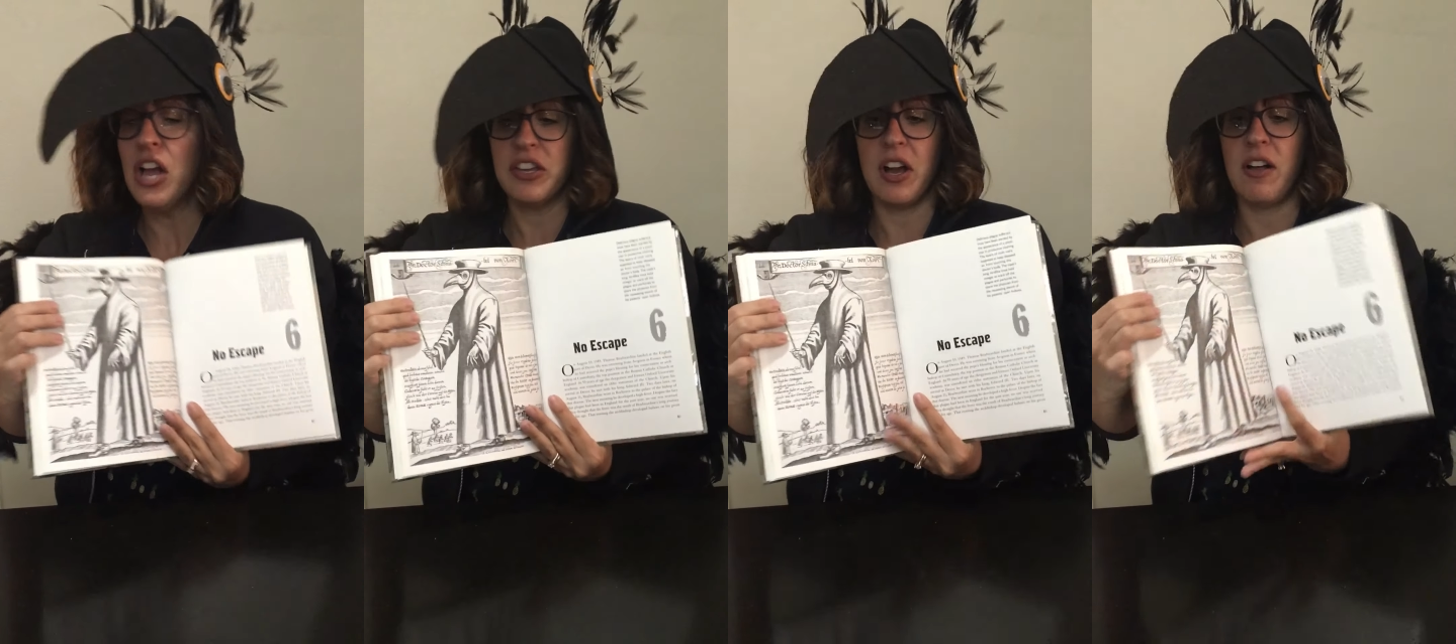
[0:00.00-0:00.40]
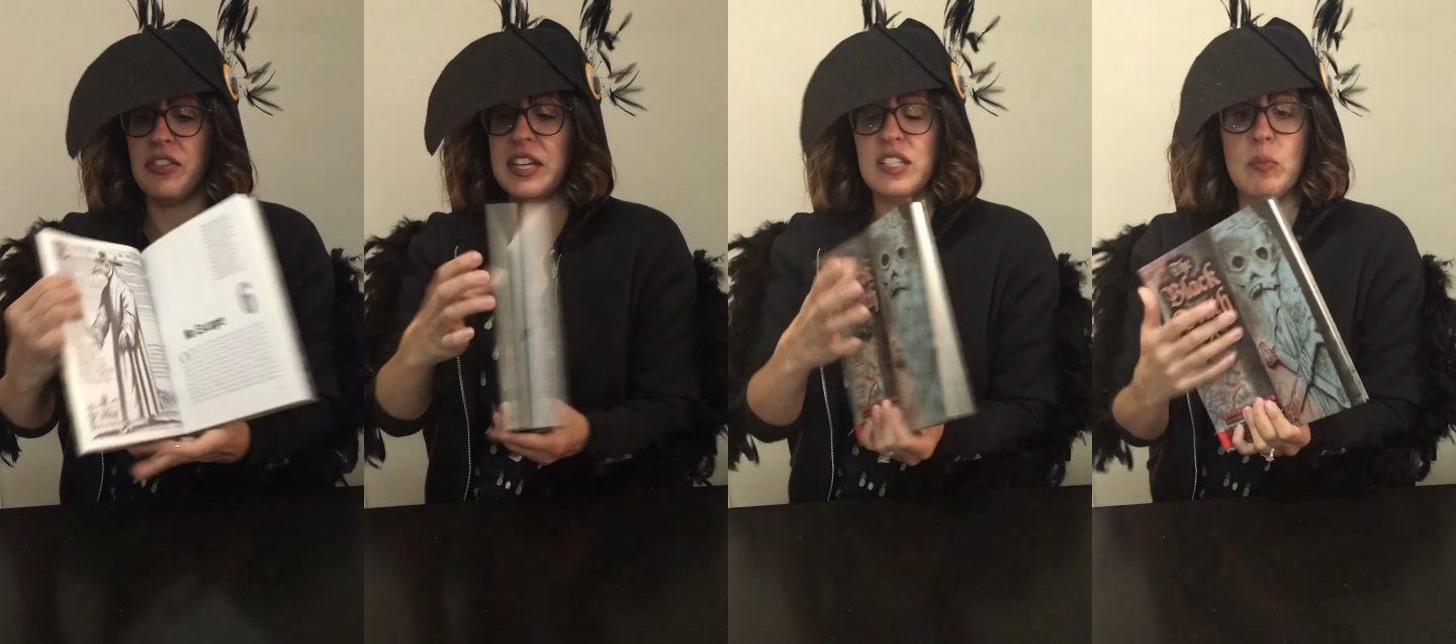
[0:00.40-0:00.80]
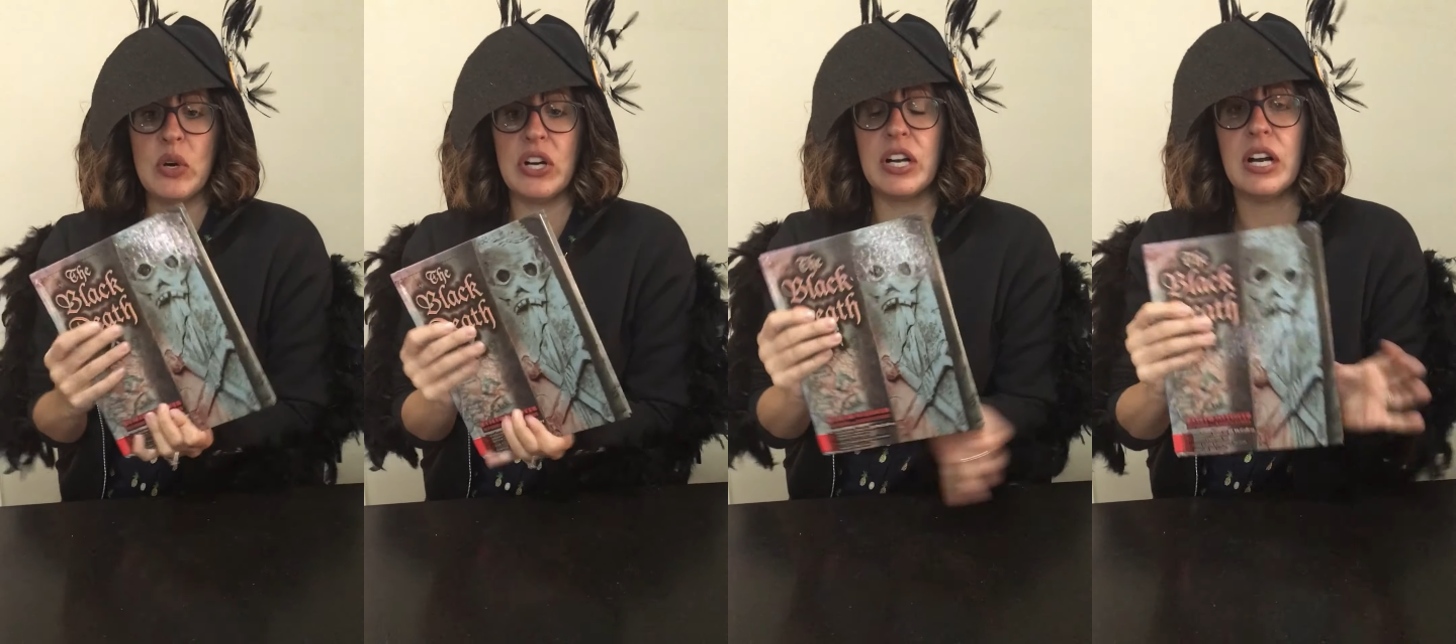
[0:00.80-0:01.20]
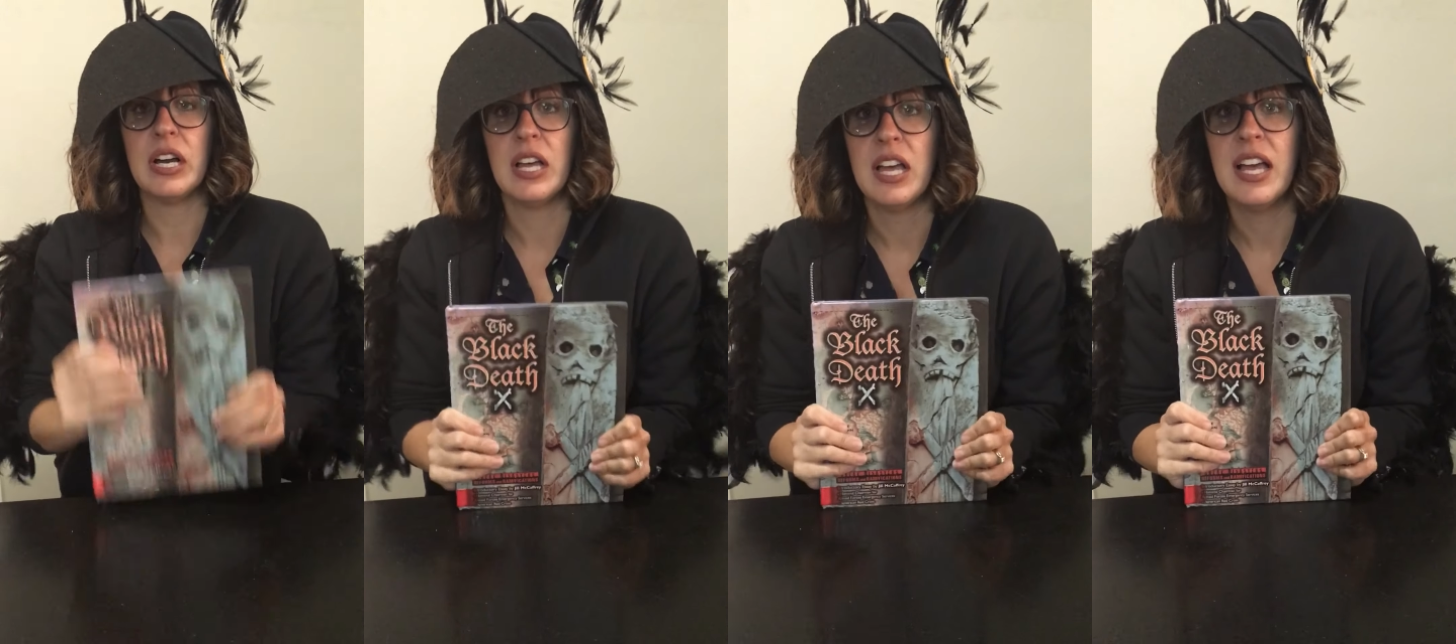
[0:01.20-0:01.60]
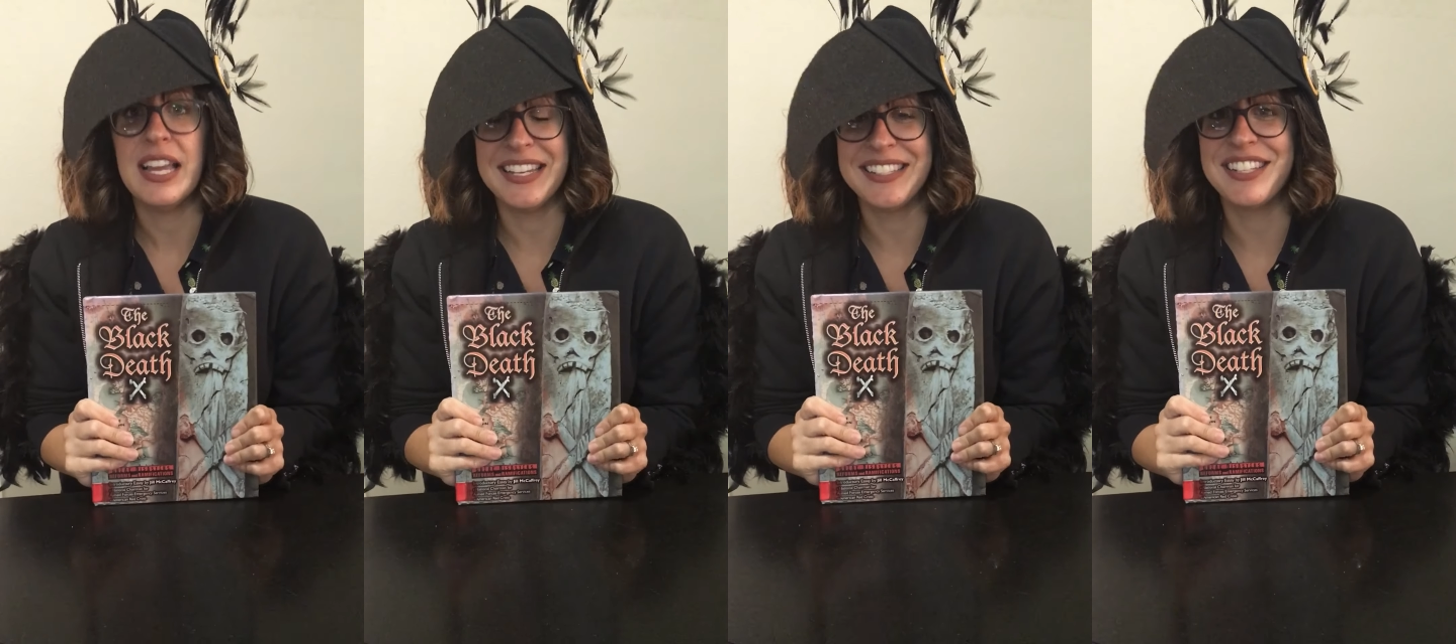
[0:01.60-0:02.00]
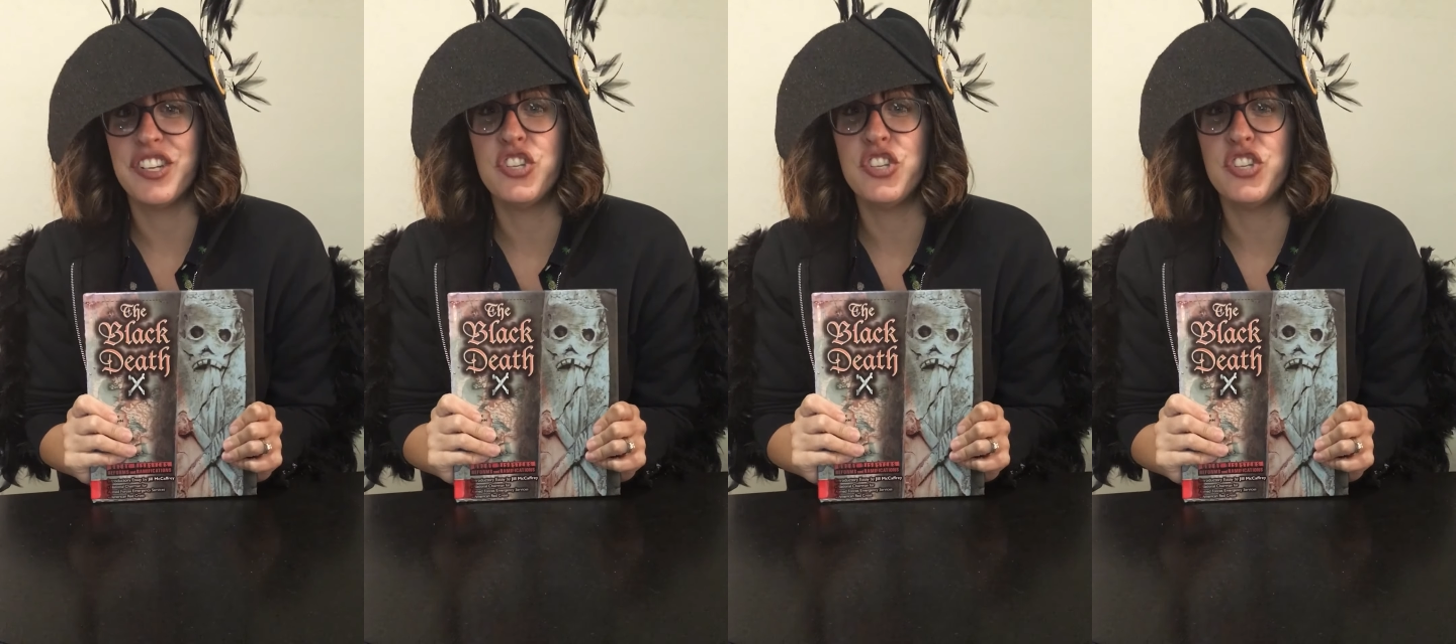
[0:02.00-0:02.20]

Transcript: Y'all, this book is a